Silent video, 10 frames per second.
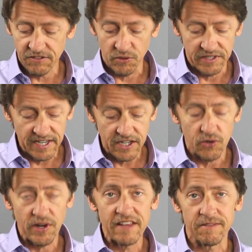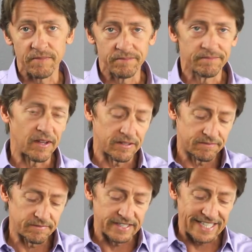so it did create some
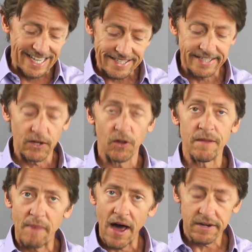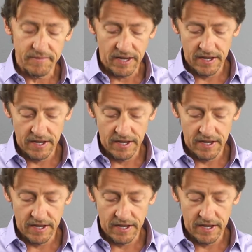dent on the bottom.